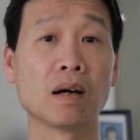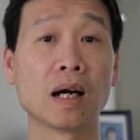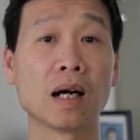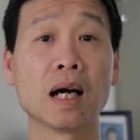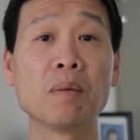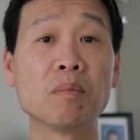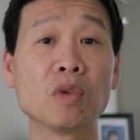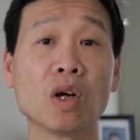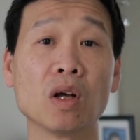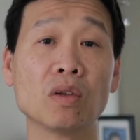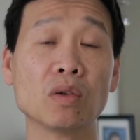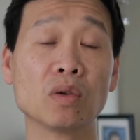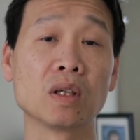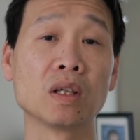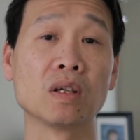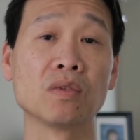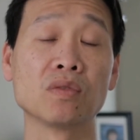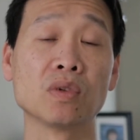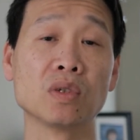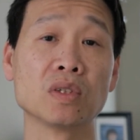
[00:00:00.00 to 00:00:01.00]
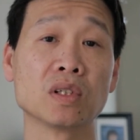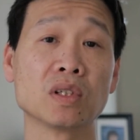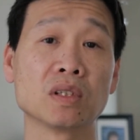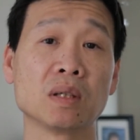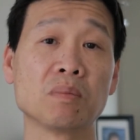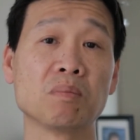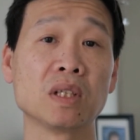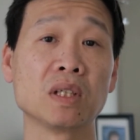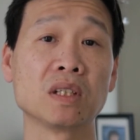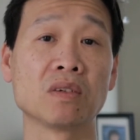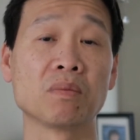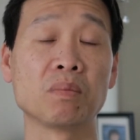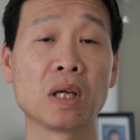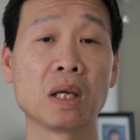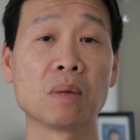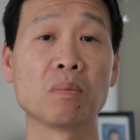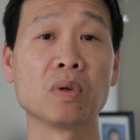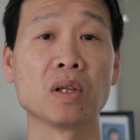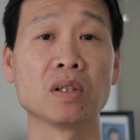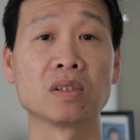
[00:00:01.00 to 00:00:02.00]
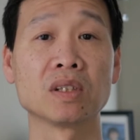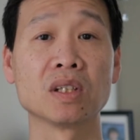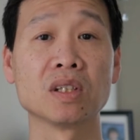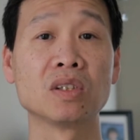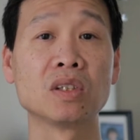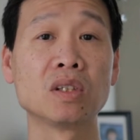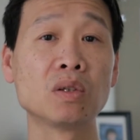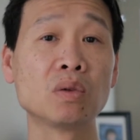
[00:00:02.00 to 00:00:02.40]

I'm not looking for just a piece of paper that says